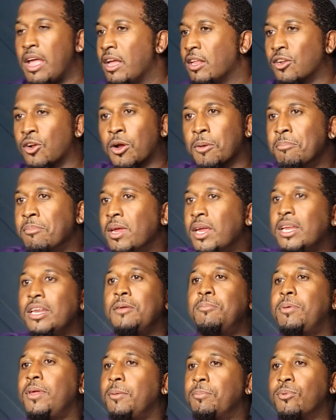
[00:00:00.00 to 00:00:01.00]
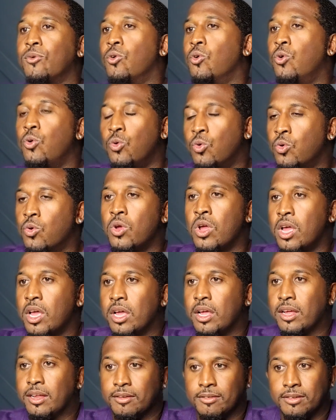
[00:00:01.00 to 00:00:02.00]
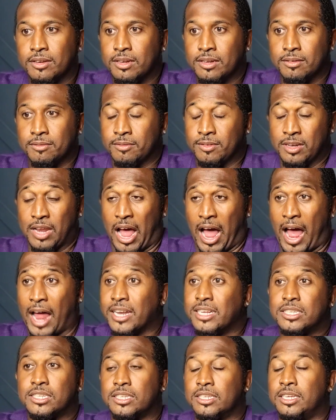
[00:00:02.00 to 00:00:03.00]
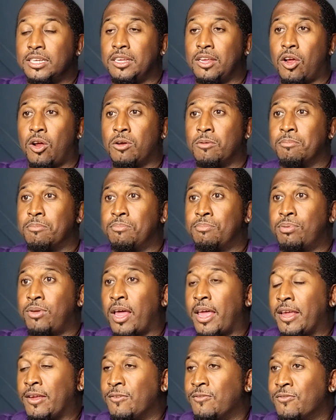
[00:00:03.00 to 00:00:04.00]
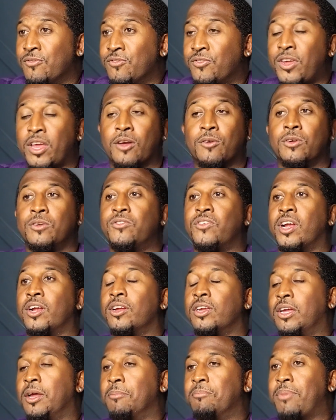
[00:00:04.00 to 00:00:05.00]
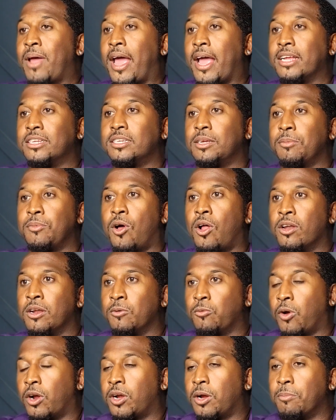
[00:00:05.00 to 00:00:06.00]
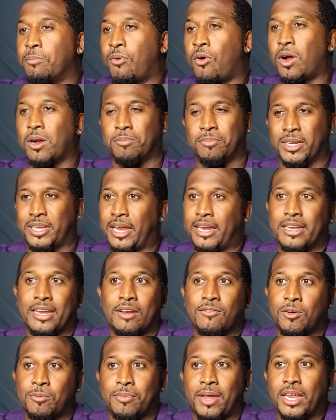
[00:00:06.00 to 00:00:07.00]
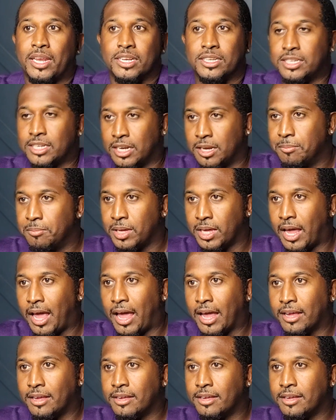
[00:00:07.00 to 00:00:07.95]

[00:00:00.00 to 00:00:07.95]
There are many people who honestly play very, very good basketball in Rucker Park, but they never made it to the NBA.